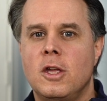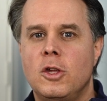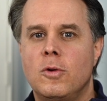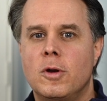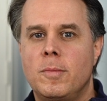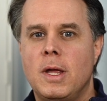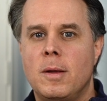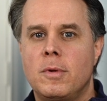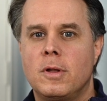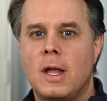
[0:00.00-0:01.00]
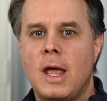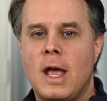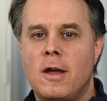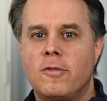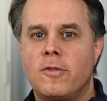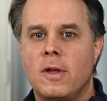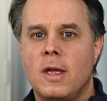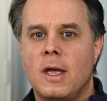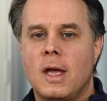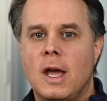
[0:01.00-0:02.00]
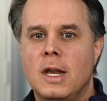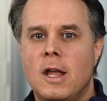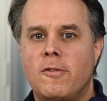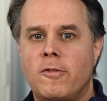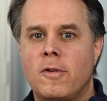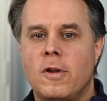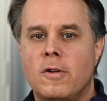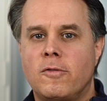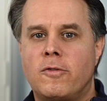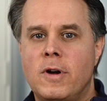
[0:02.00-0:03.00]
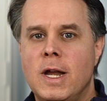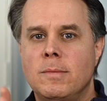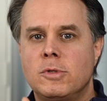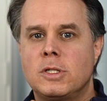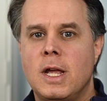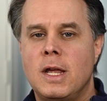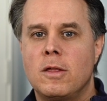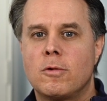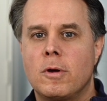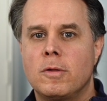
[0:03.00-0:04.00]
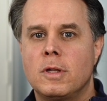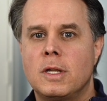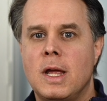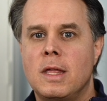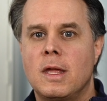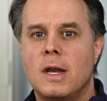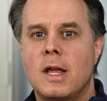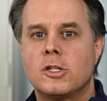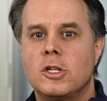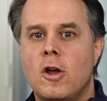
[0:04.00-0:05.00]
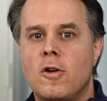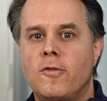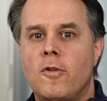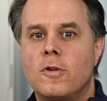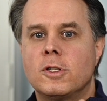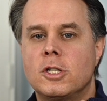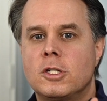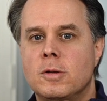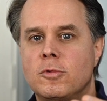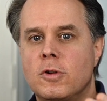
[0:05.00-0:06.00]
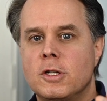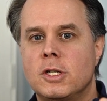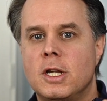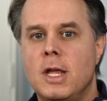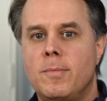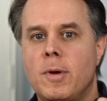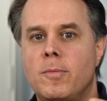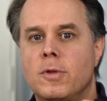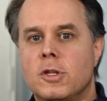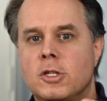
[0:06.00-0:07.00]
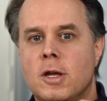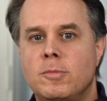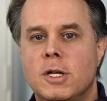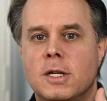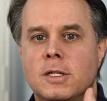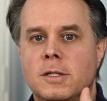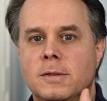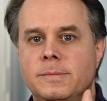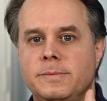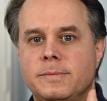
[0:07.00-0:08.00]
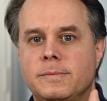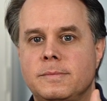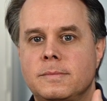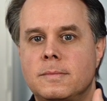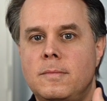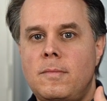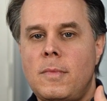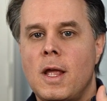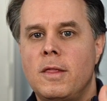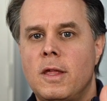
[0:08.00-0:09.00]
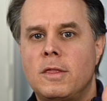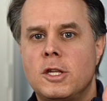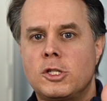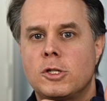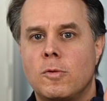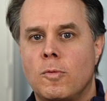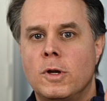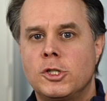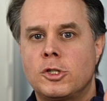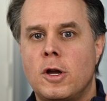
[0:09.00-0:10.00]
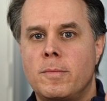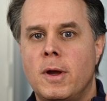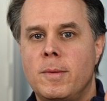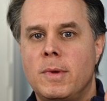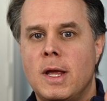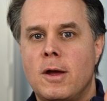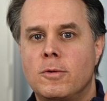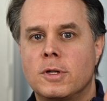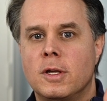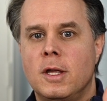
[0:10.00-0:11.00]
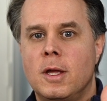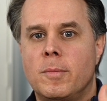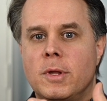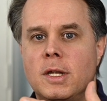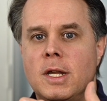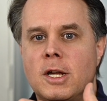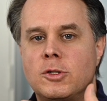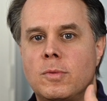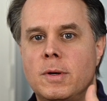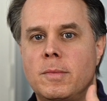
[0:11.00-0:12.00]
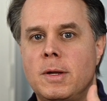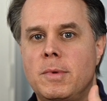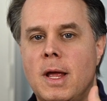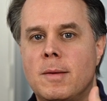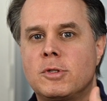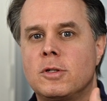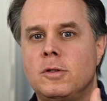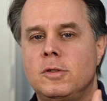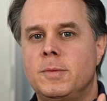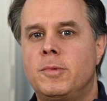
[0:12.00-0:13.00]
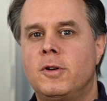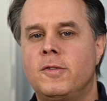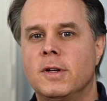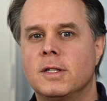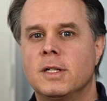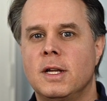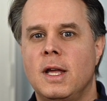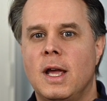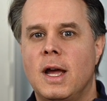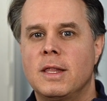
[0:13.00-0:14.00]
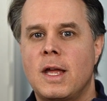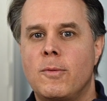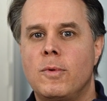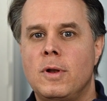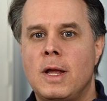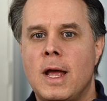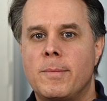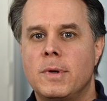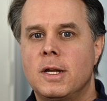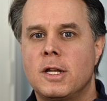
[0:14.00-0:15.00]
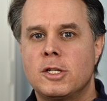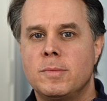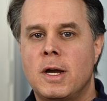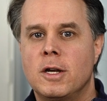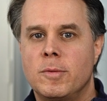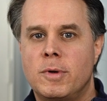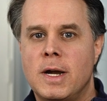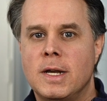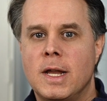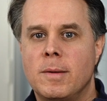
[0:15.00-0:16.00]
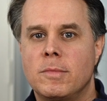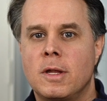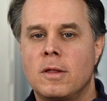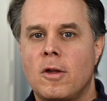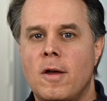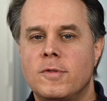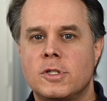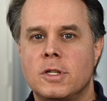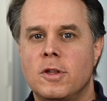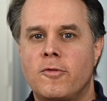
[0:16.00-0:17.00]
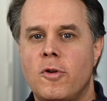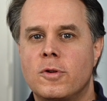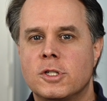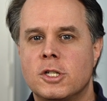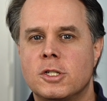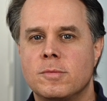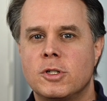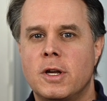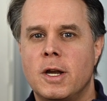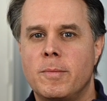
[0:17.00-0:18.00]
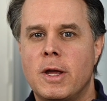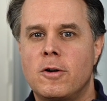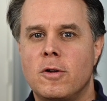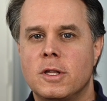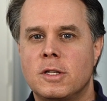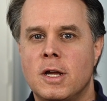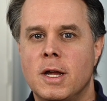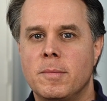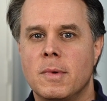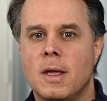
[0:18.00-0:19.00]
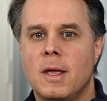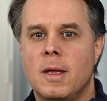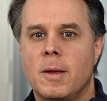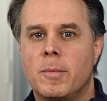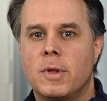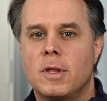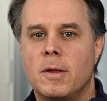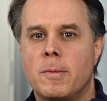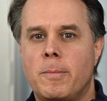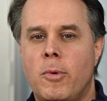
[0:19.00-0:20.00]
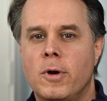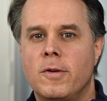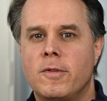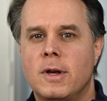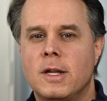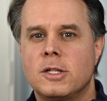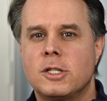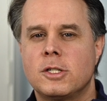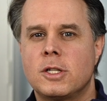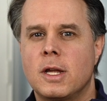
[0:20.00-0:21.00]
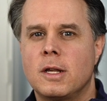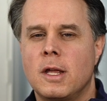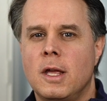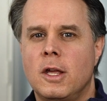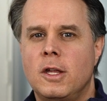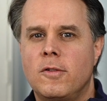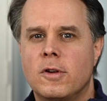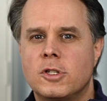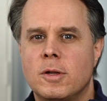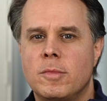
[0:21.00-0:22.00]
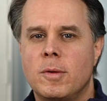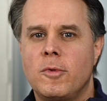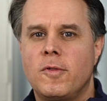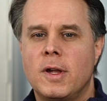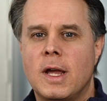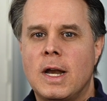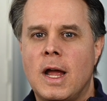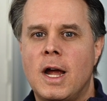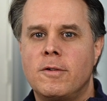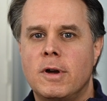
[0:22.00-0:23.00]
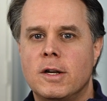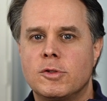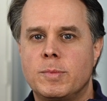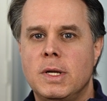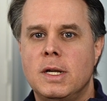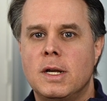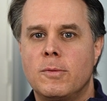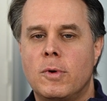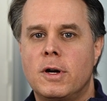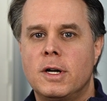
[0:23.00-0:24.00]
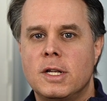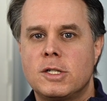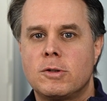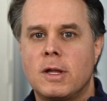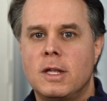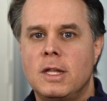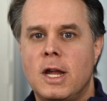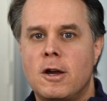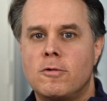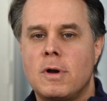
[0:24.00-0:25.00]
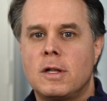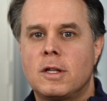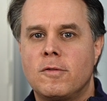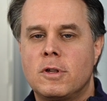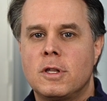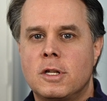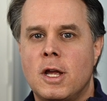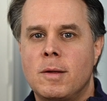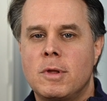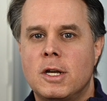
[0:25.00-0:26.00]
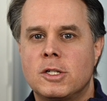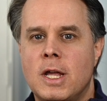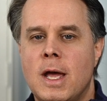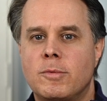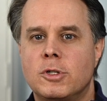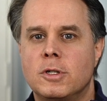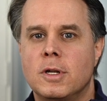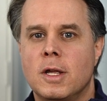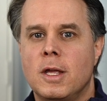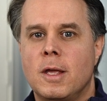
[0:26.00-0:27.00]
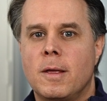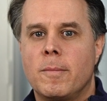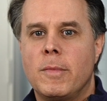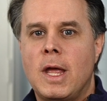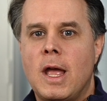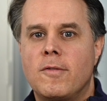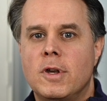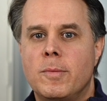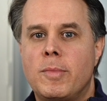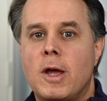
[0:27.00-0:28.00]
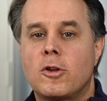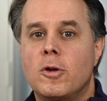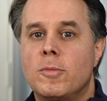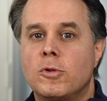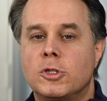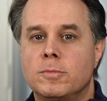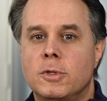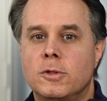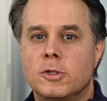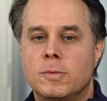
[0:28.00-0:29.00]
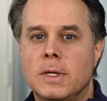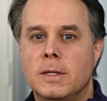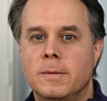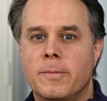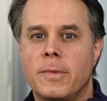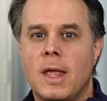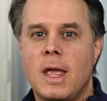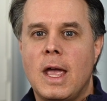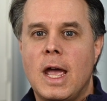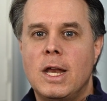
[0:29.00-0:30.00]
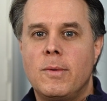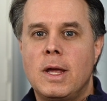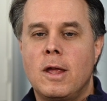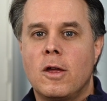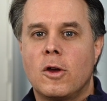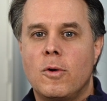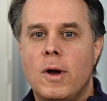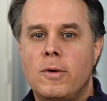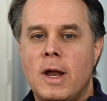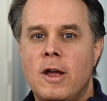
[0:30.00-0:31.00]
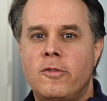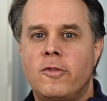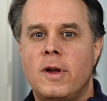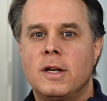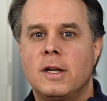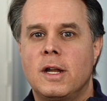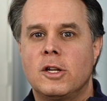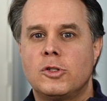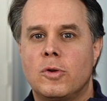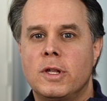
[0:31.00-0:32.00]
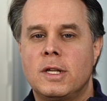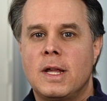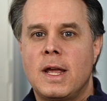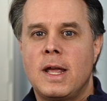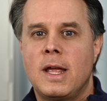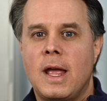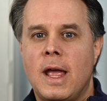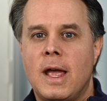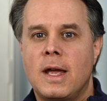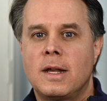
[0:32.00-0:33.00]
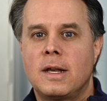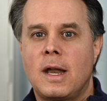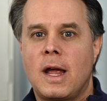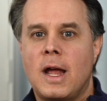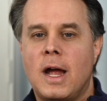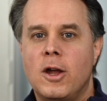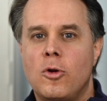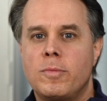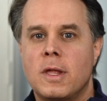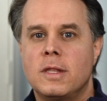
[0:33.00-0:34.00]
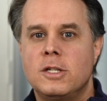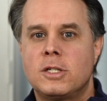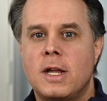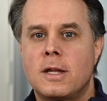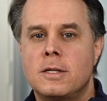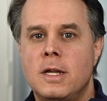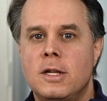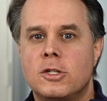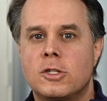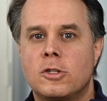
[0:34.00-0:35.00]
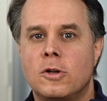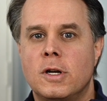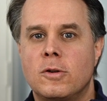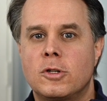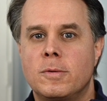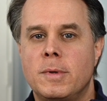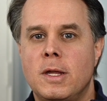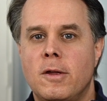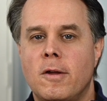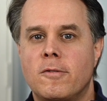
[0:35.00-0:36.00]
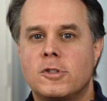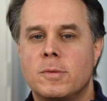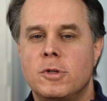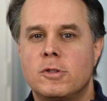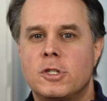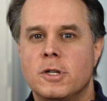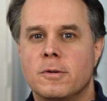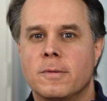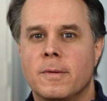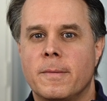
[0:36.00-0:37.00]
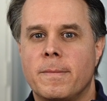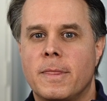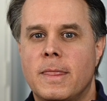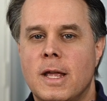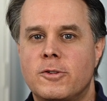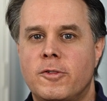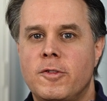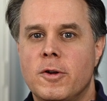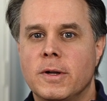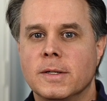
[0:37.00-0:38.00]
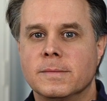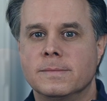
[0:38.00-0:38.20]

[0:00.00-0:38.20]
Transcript: You want to be able to have enough frames taken throughout the day that as the autofocus system tries to keep up with the subject, that this one shot might be out, but the next one may be absolutely perfect. And that will happen. It doesn't matter the brand name. Obviously, the focus systems are getting better all the time. But the point of it is that you've got something moving at a high rate of speed, and where it is in the air relative time that it's captured may have an impact on motion blur as well. Anyway, go out, have fun, enjoy the day, and I hope that these techniques turn out to be of some use to you. Thanks for viewing.